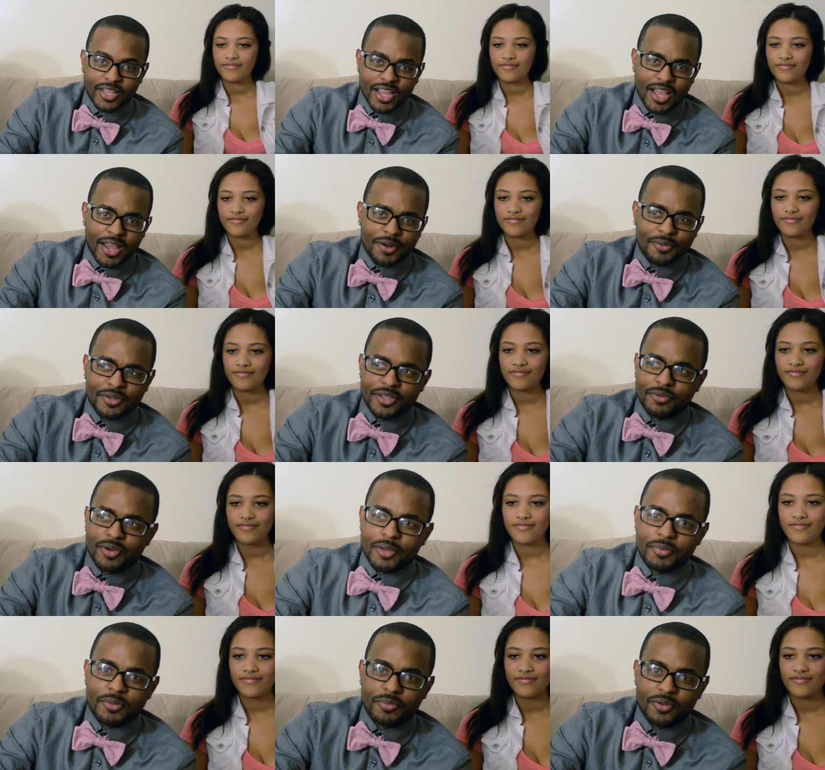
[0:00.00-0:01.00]
Speaker 1: is like, I don't get
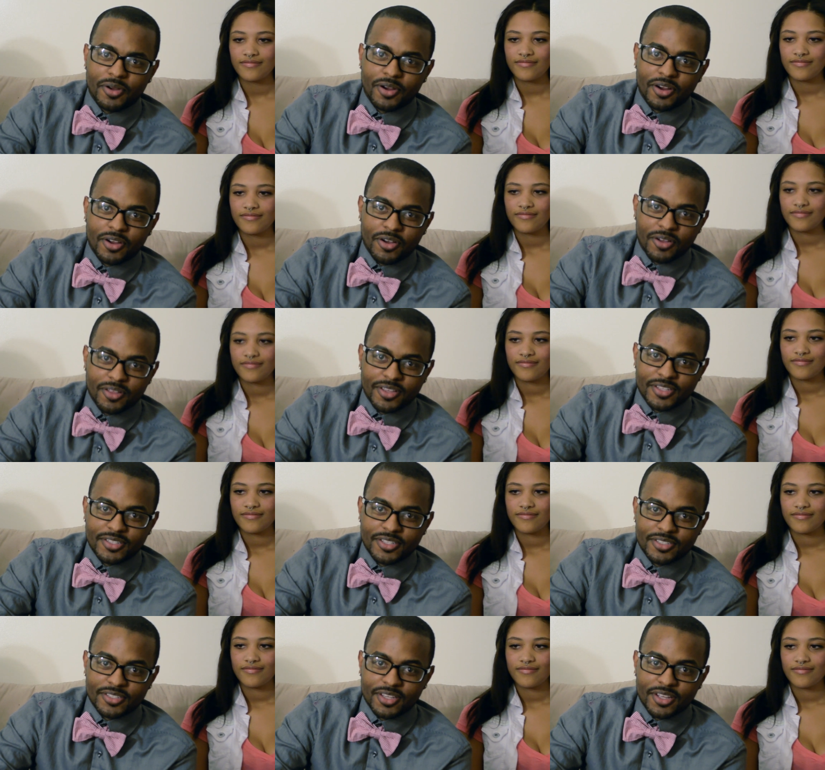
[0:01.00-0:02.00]
why people are calling
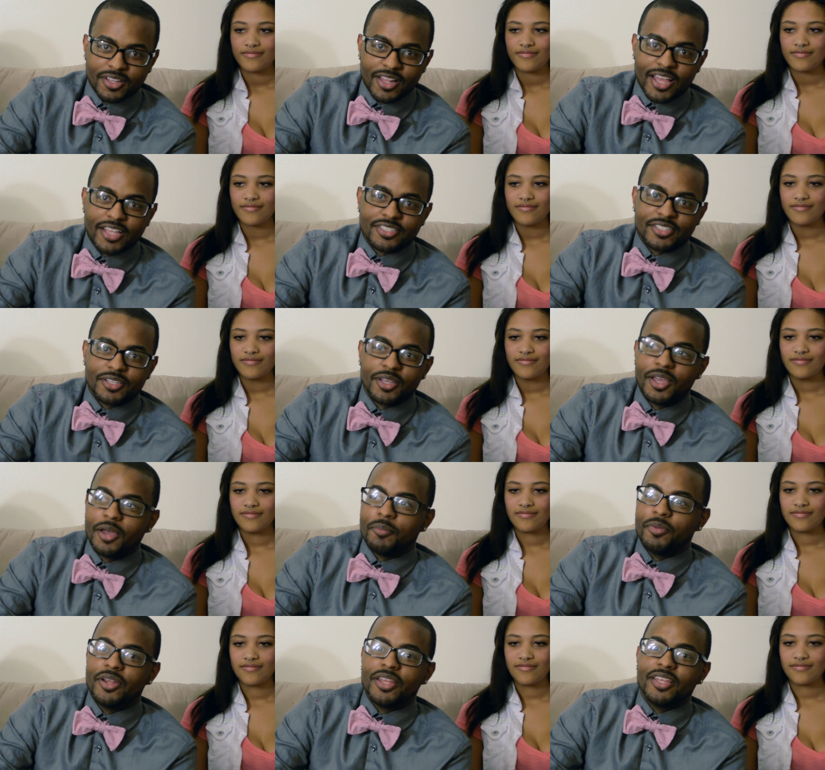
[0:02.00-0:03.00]
this a classic.
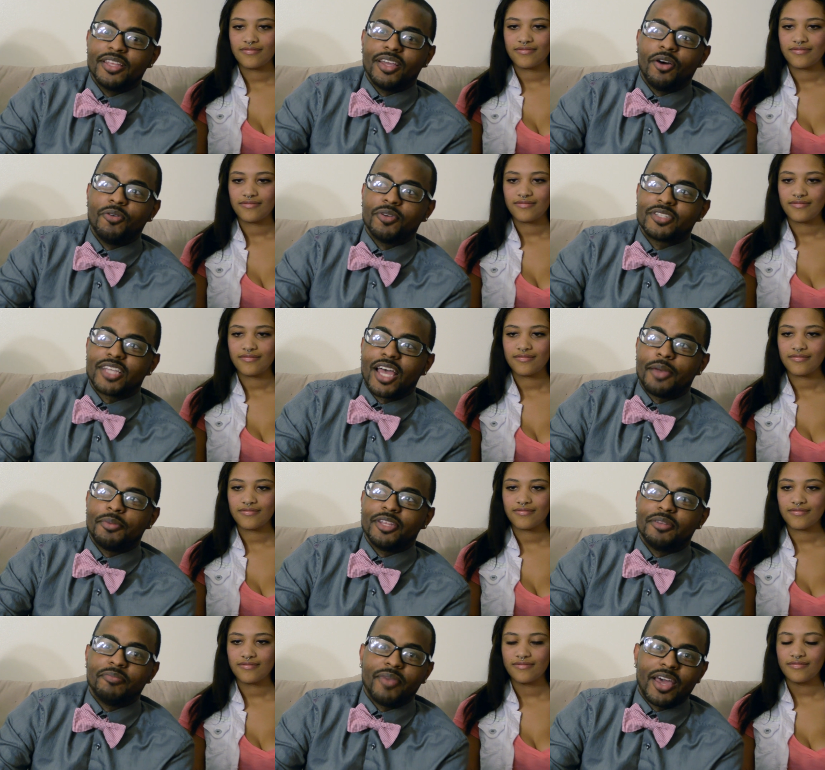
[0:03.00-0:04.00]
But over time, it
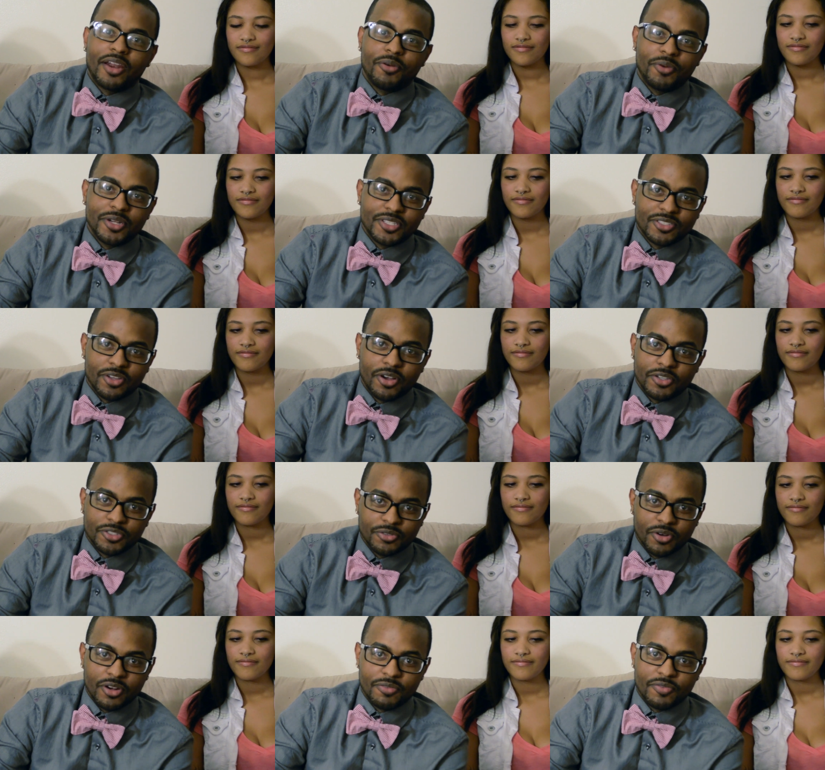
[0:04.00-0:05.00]
didn't matter what song
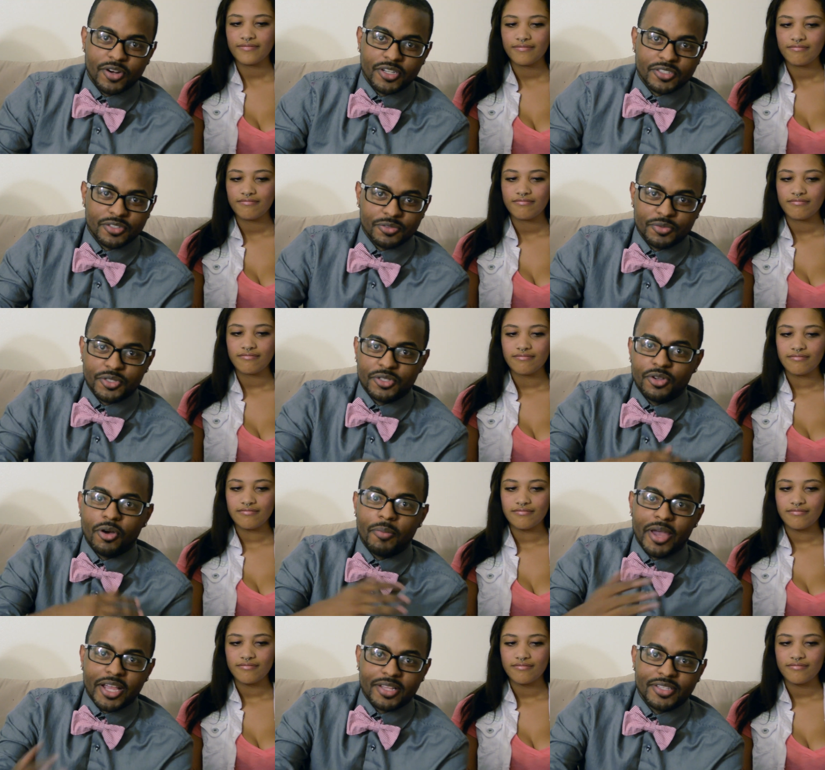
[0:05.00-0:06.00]
you heard first, because when you
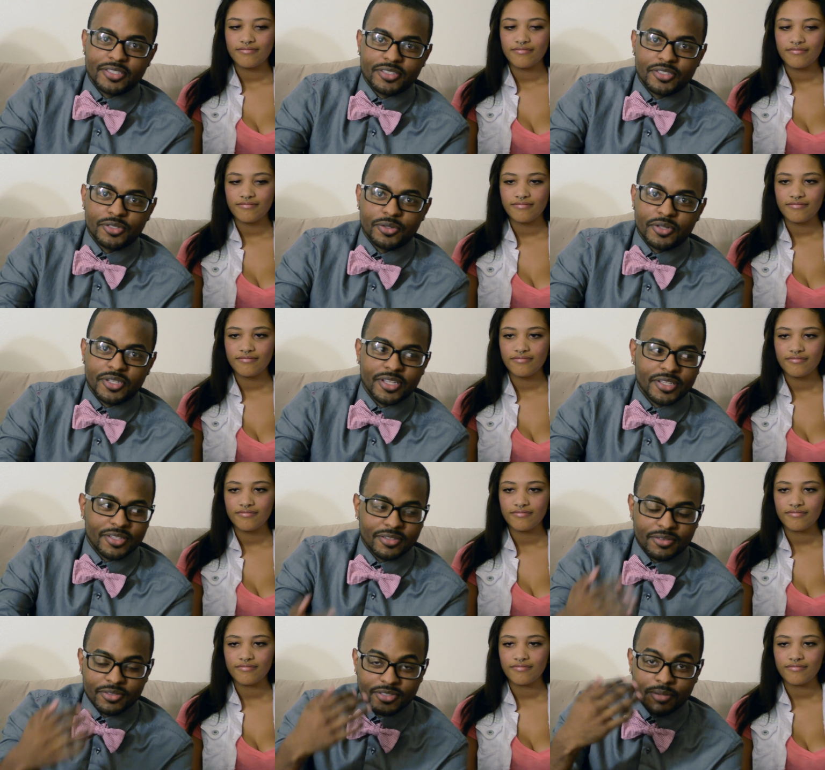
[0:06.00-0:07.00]
go back and listen to it,
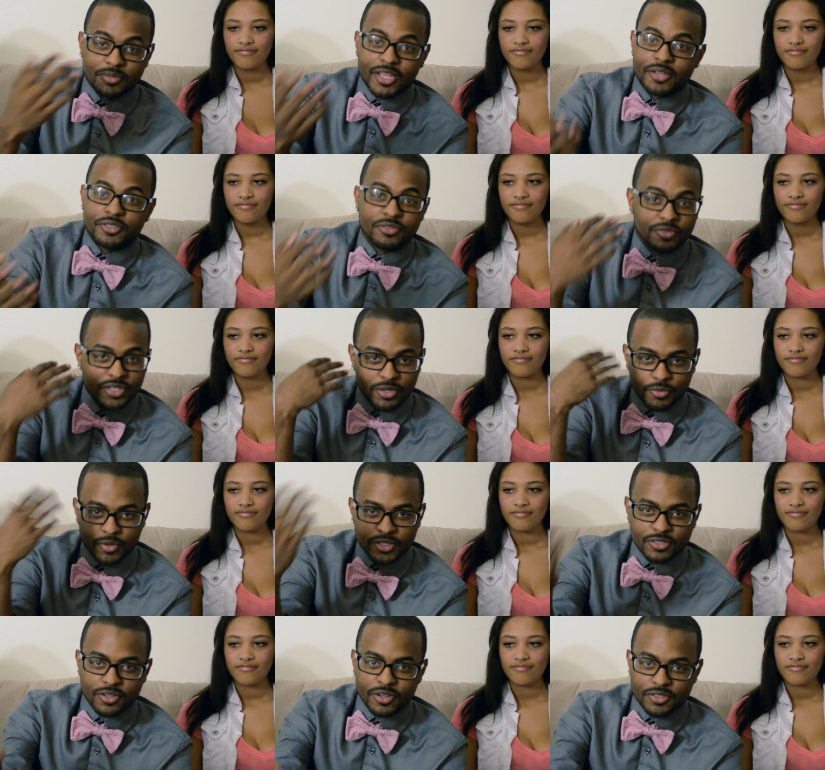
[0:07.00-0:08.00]
it sometimes you forget
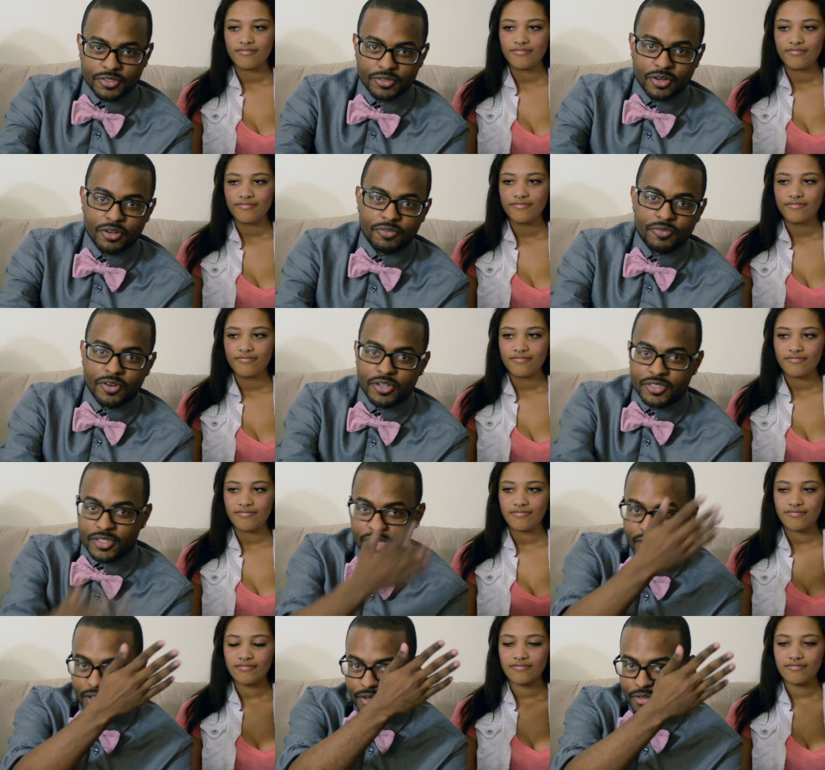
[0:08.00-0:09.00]
what song you heard first.
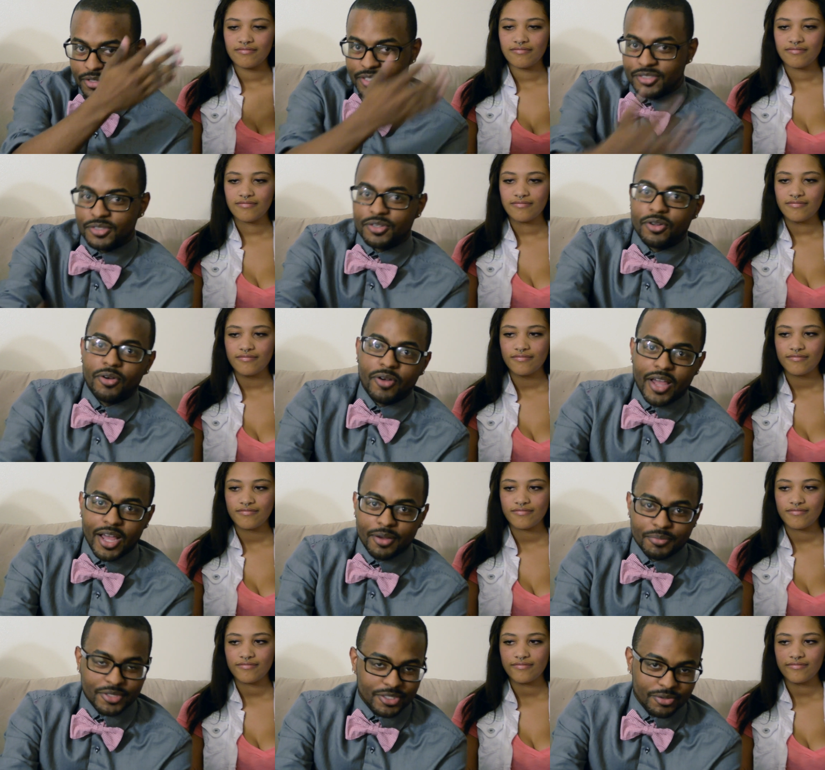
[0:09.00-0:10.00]
You listen to the whole
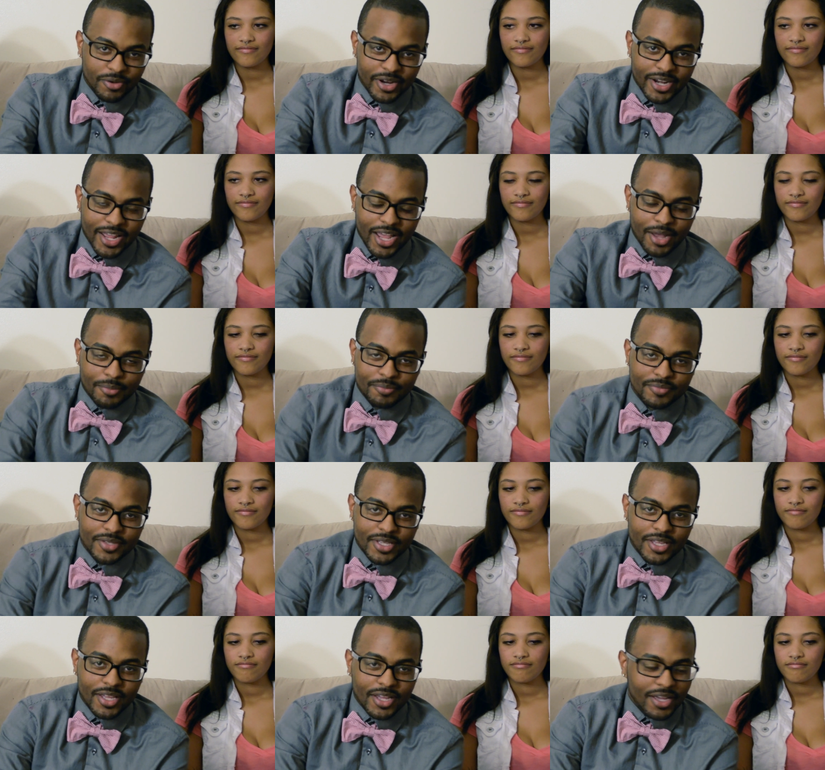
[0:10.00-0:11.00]
album; it's a great album.
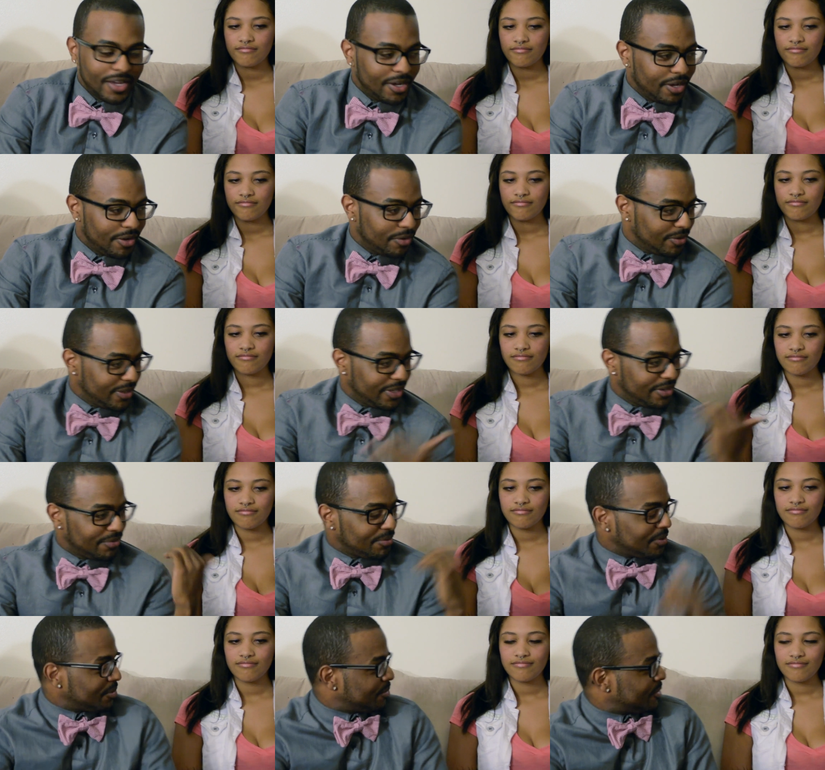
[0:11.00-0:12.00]
Uh,
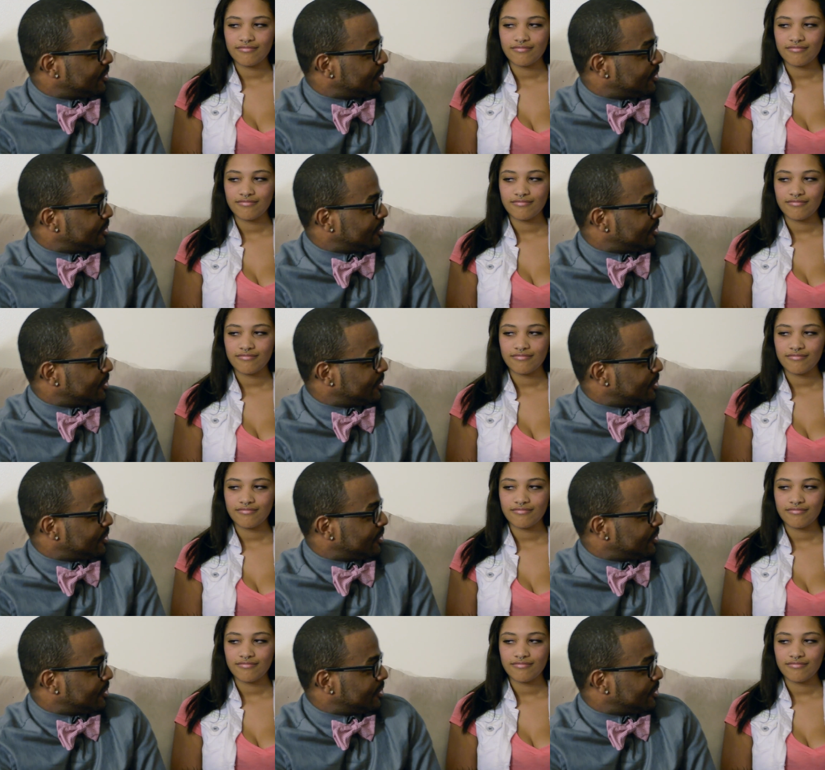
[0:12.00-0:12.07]
Liv, what